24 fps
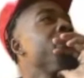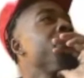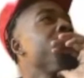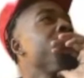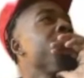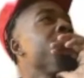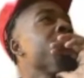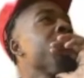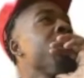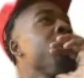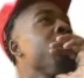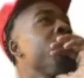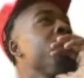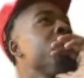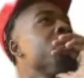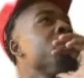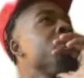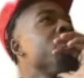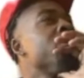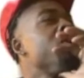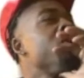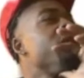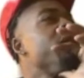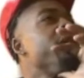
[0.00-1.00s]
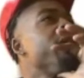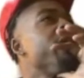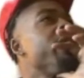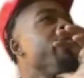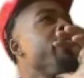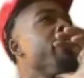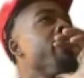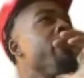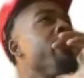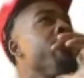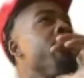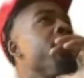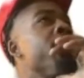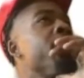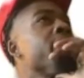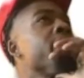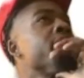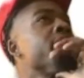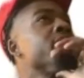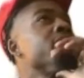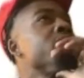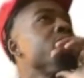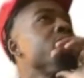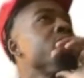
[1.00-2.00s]
I can't wait to go there,
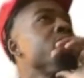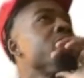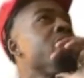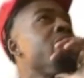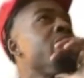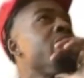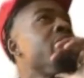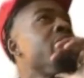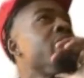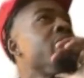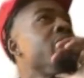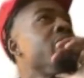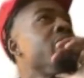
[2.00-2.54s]
because it was like